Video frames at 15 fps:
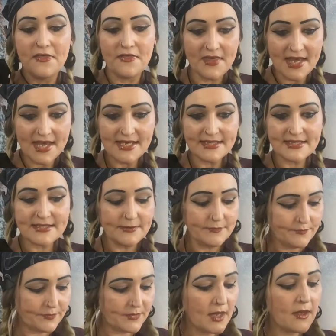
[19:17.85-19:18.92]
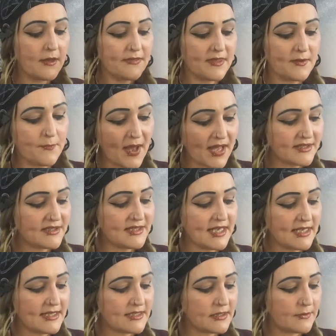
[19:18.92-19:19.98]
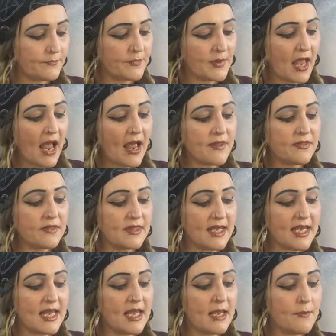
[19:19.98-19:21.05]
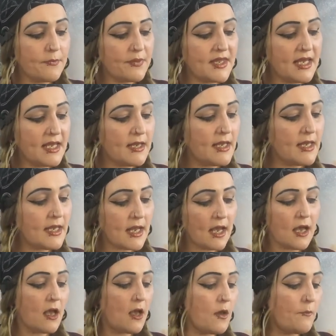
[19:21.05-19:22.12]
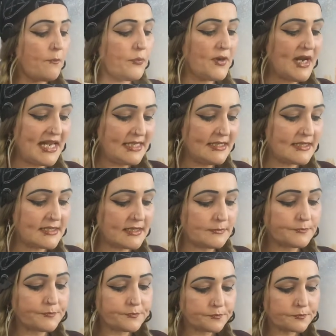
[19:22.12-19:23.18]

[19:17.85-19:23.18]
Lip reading: the badges, and the prints,